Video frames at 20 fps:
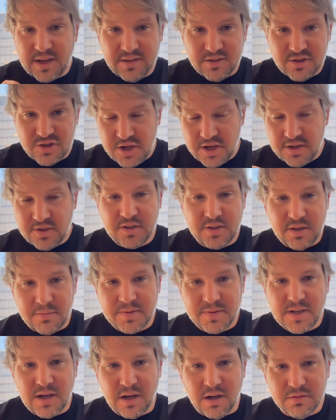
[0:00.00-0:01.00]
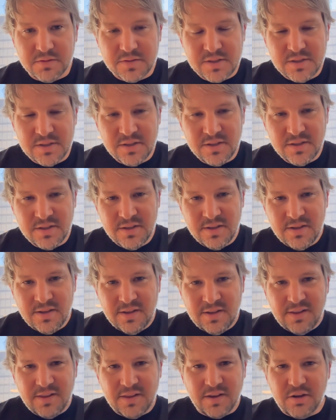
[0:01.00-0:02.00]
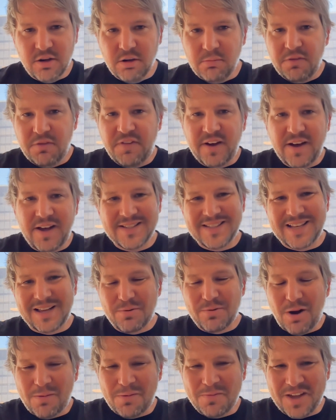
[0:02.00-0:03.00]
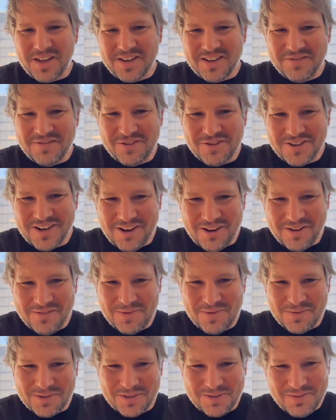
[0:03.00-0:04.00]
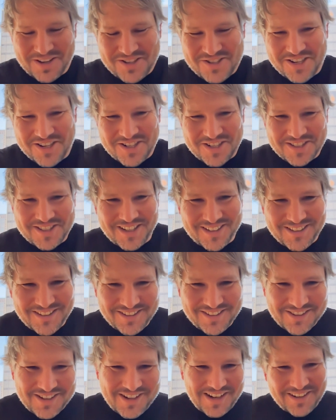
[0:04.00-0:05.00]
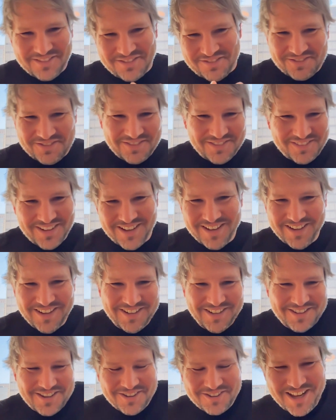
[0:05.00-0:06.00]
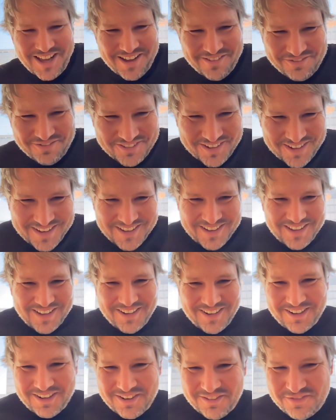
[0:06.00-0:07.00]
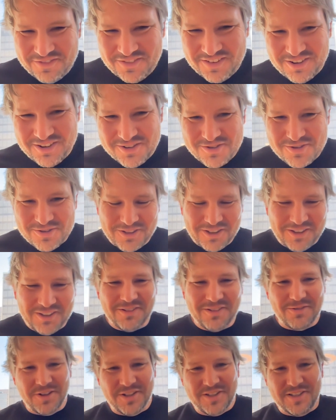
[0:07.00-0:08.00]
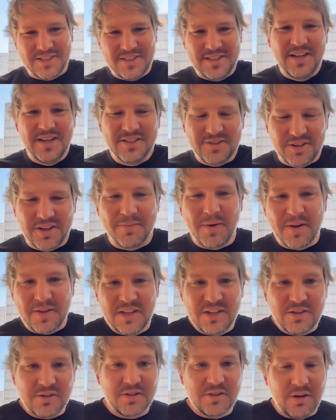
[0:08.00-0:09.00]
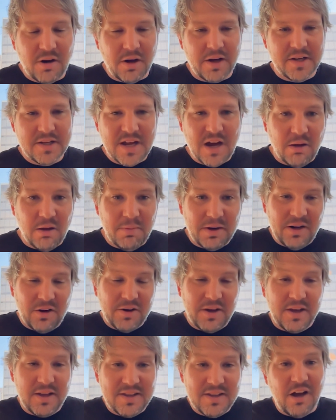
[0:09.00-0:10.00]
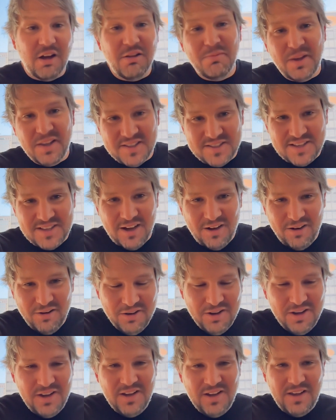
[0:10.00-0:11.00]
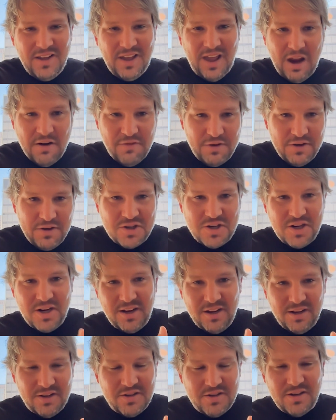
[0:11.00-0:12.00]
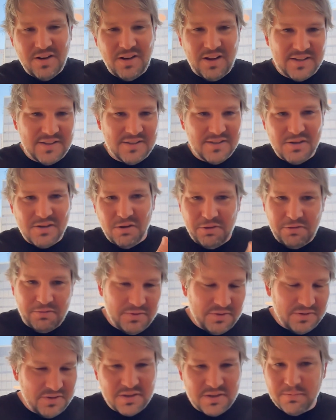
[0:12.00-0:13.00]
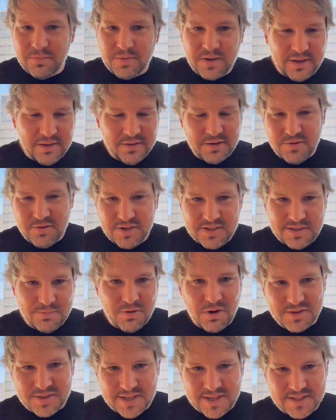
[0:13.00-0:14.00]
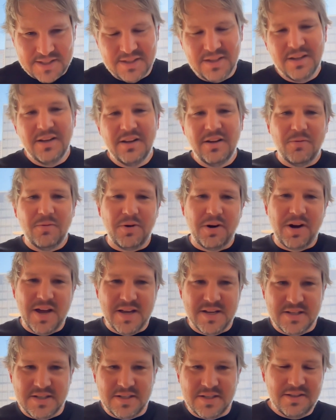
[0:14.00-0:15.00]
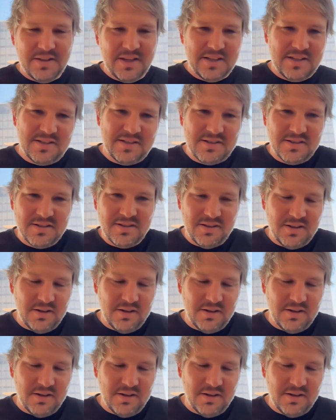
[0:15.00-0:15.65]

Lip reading: can change it themselves. The global file has that problem that if you allow people to make changes, then you kind of don't have a lot of control. Whereas, so you need to lock it down, but locking it down means now every change has to go through some kind of crazy process. Whereas this,